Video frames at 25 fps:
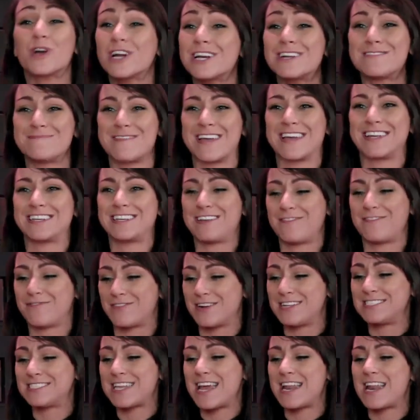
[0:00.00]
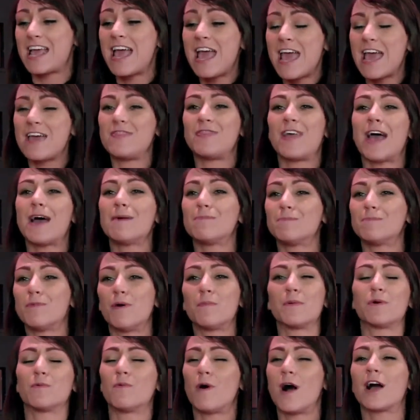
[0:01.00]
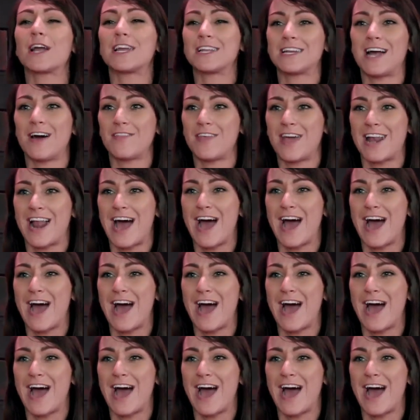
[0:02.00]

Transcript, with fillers: we're gonna make a difference. And that moment, walking down that